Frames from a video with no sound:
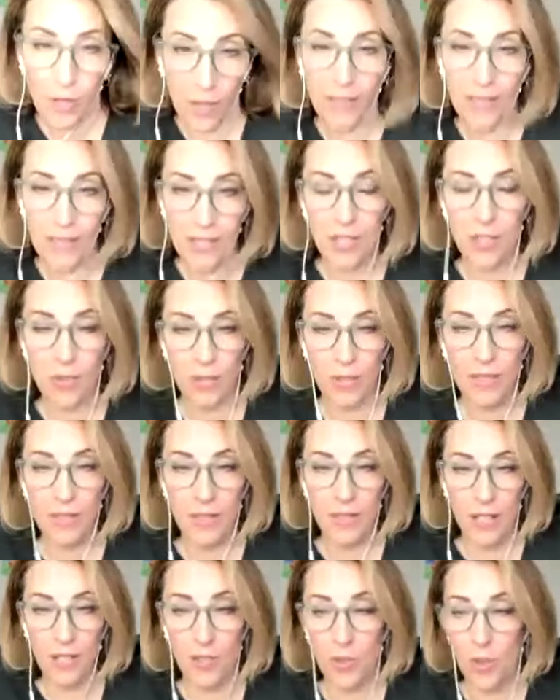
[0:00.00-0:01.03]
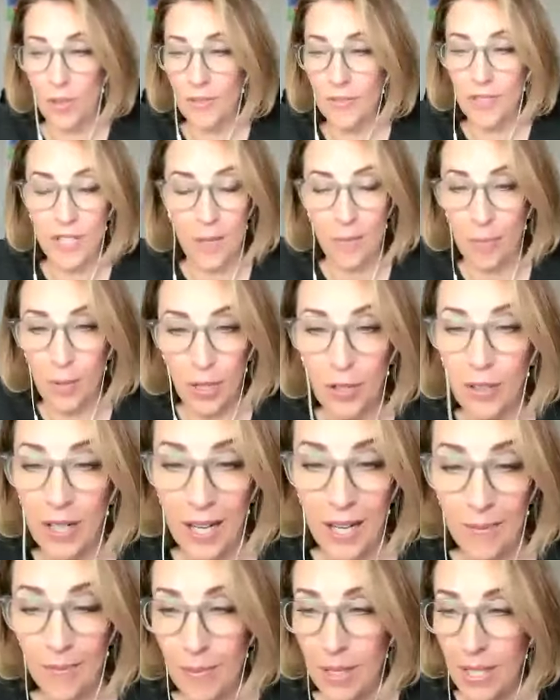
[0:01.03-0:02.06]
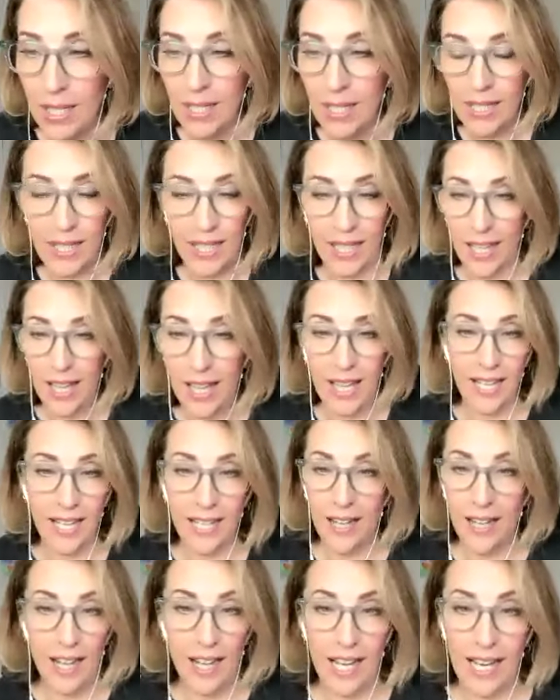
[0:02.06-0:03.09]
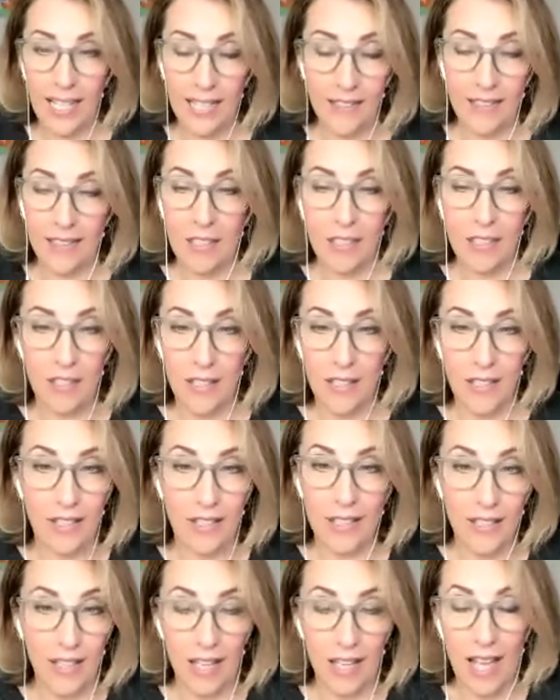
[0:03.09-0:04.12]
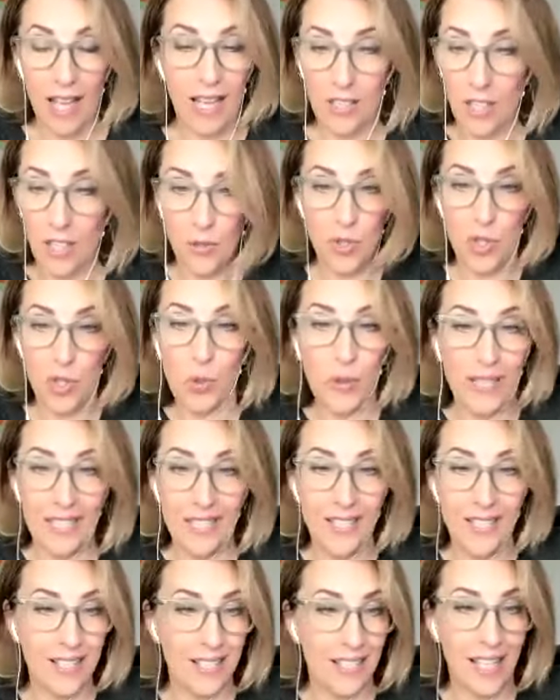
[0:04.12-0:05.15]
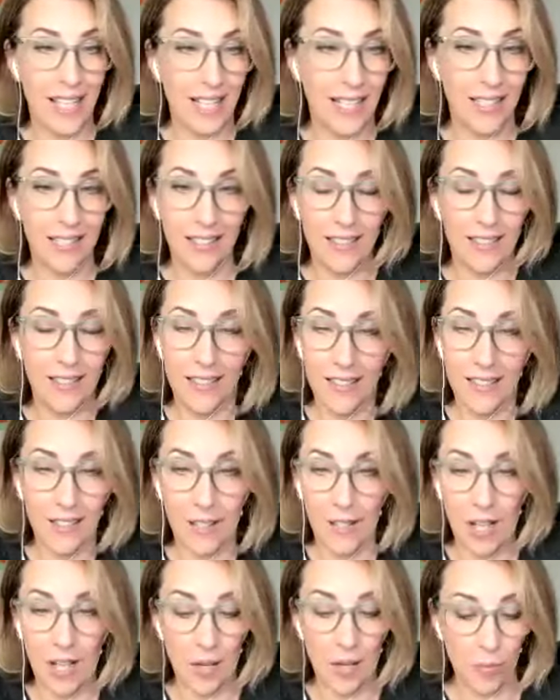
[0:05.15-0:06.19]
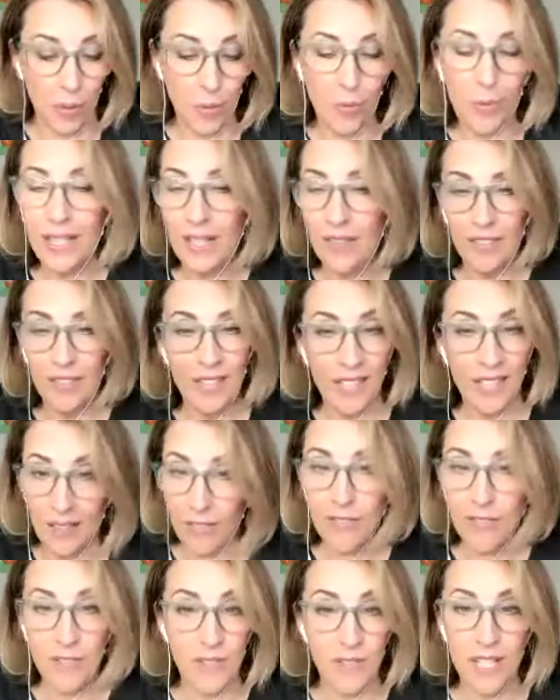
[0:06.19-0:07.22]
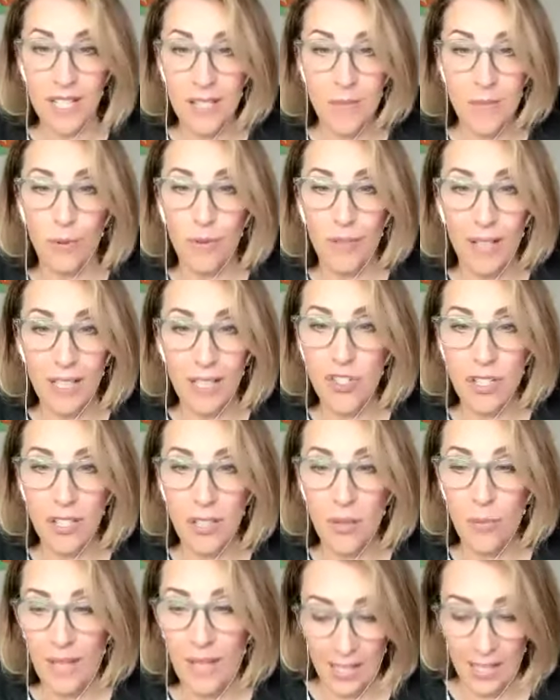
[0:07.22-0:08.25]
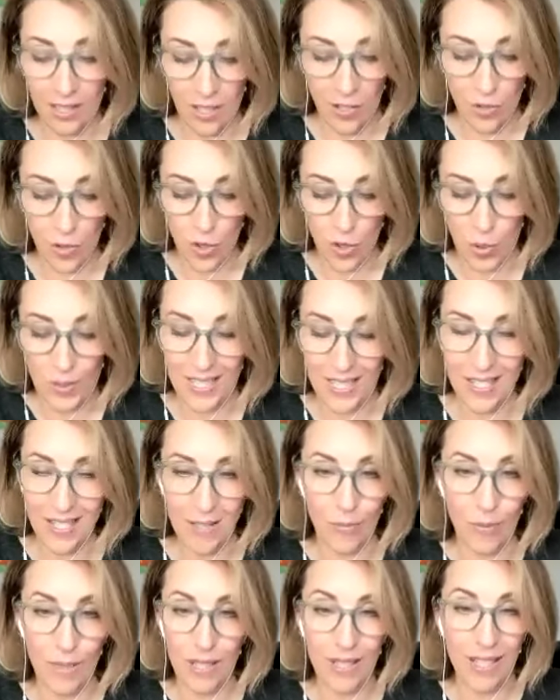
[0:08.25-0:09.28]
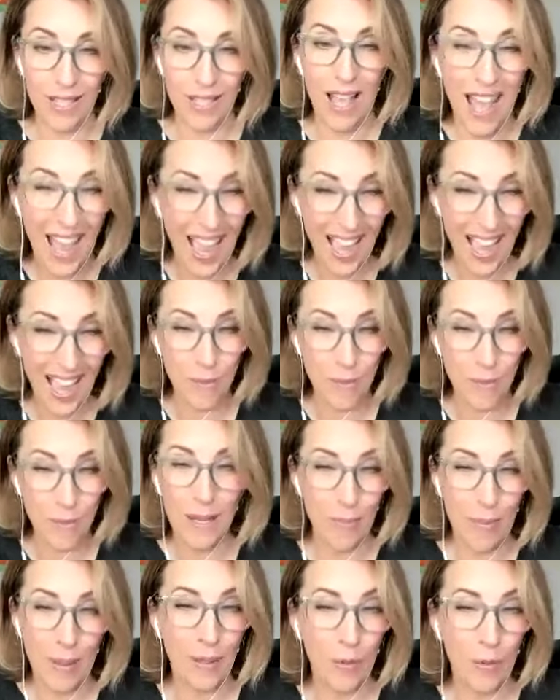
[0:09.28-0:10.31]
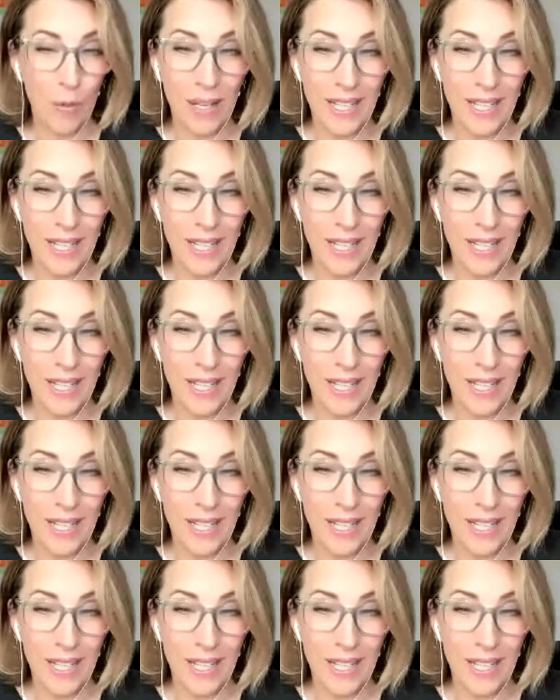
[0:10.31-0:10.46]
going to a 12-step program. Like, I had no choice. Like, we were given the gift of desperation, and we had no choice, and there had to be a better